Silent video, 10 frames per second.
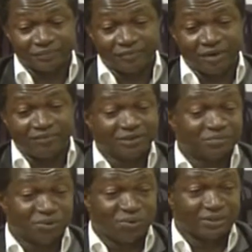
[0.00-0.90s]
offered
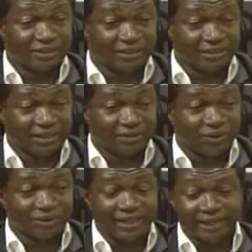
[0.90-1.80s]
me water and
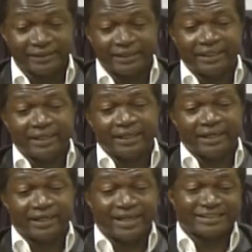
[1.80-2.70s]
all that.
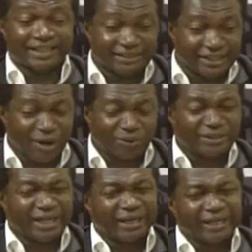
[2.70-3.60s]
And I sat down
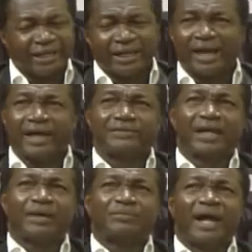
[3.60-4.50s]
and
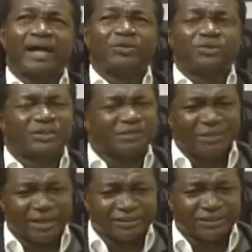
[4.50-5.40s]
I looked at
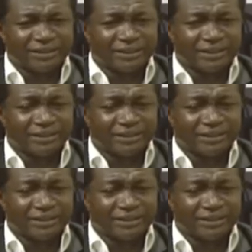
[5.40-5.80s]
my daughter